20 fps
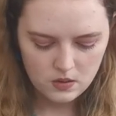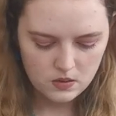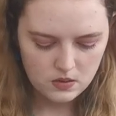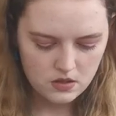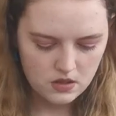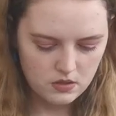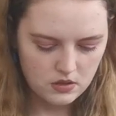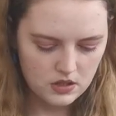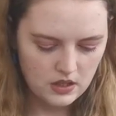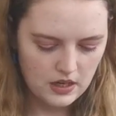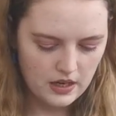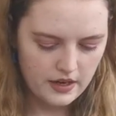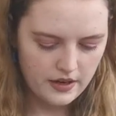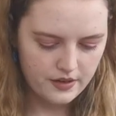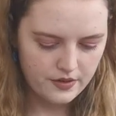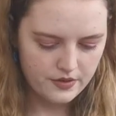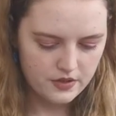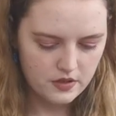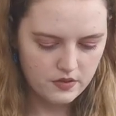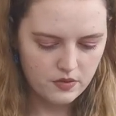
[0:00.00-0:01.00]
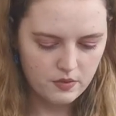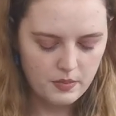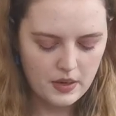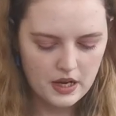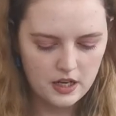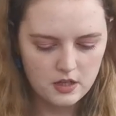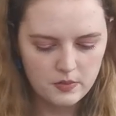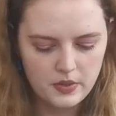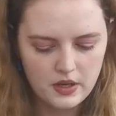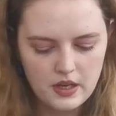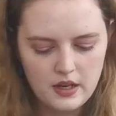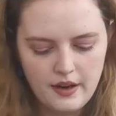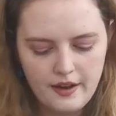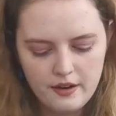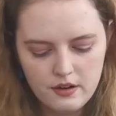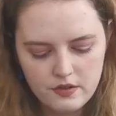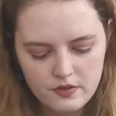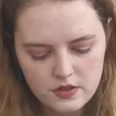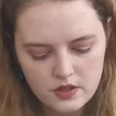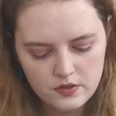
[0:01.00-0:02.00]
also on a layer of chiffon, backed by a
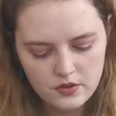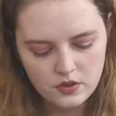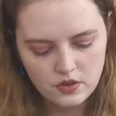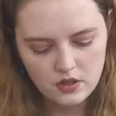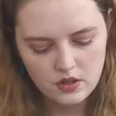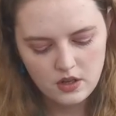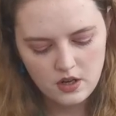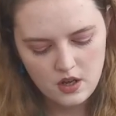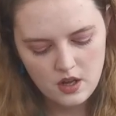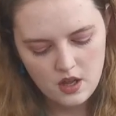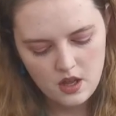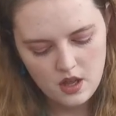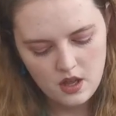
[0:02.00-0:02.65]
layer of chiffon